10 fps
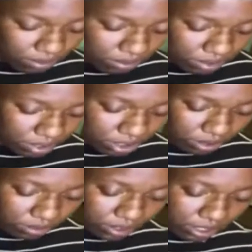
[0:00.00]
Will
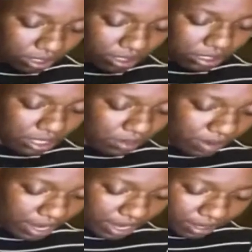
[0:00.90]
Gypsy see
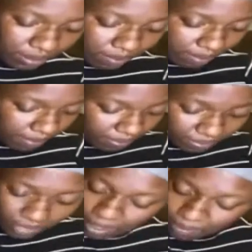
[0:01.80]
Ryan?
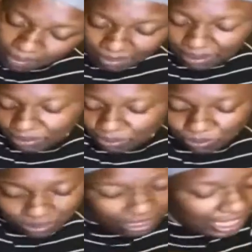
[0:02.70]
Baby,
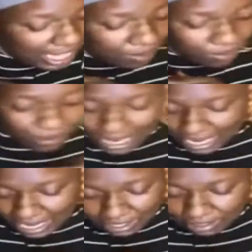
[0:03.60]
let
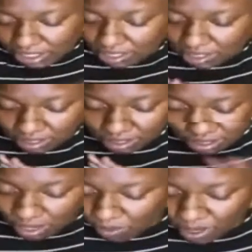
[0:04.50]
Ryan, just
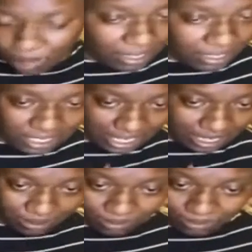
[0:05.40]
don't worry about seeing
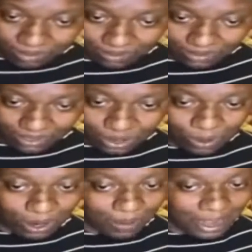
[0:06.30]
him. Don't
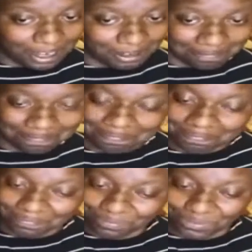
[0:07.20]
worry about it.
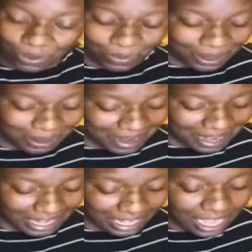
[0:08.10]
Don't worry
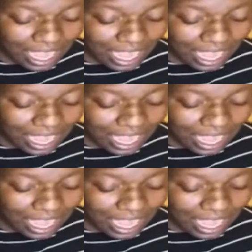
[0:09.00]
about it.